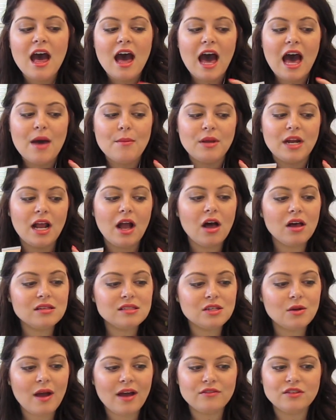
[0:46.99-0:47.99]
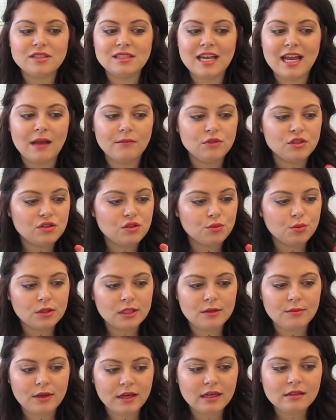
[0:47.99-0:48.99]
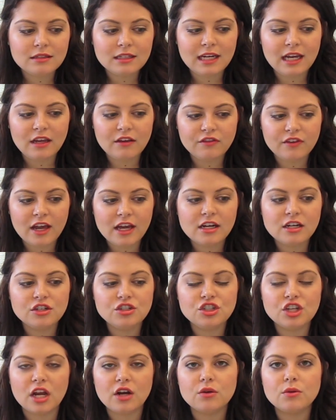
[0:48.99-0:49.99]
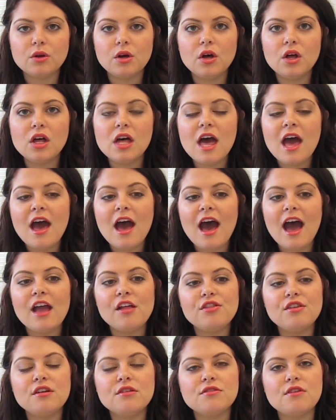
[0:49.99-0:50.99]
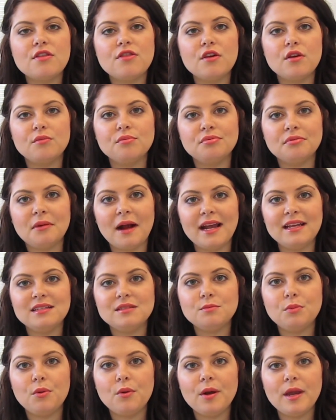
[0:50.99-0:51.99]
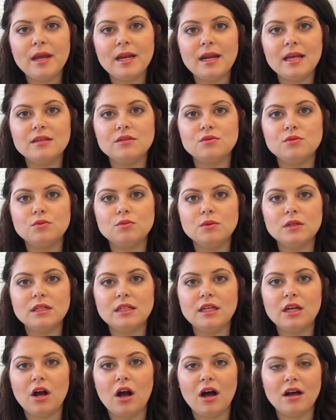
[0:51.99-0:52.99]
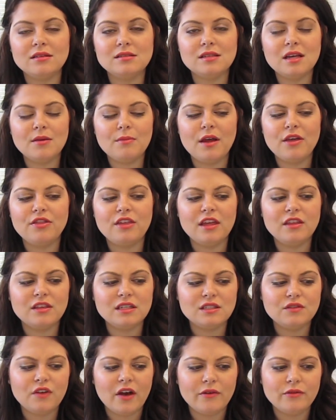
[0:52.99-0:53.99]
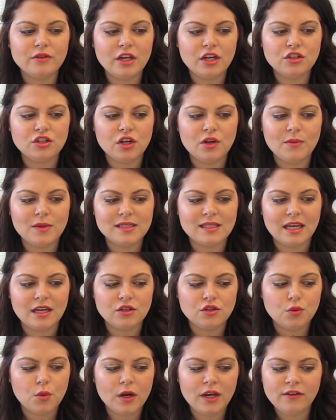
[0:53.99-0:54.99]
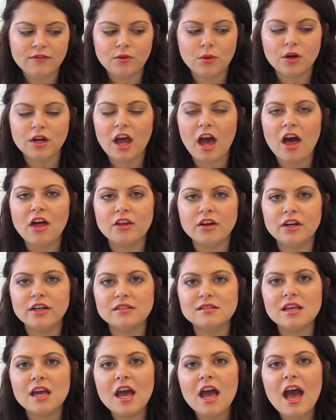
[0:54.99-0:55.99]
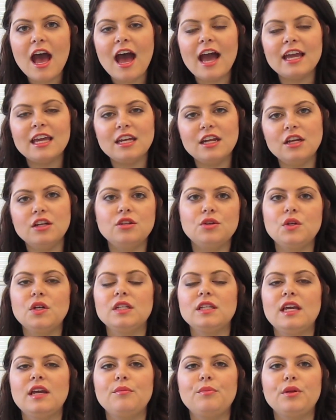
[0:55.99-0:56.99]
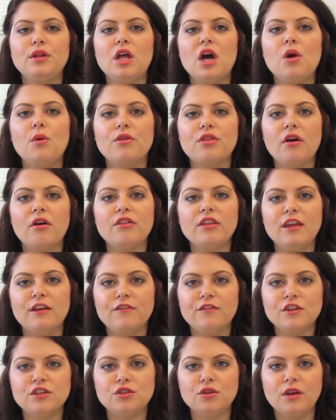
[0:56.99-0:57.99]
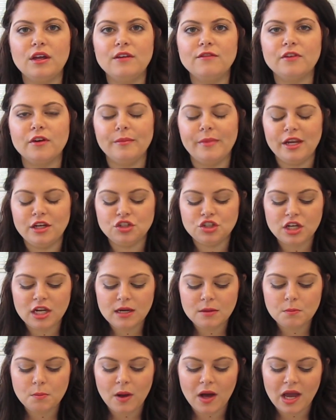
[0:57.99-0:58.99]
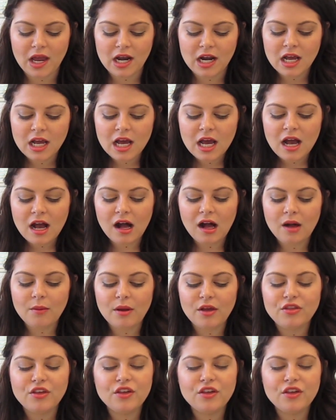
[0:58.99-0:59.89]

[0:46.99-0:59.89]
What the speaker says: And I also have to say I'm just a really big Clinique fan in general. I think that their price point is really awesome. I think this foundation was like $24. I can include a link below with all the official information, but I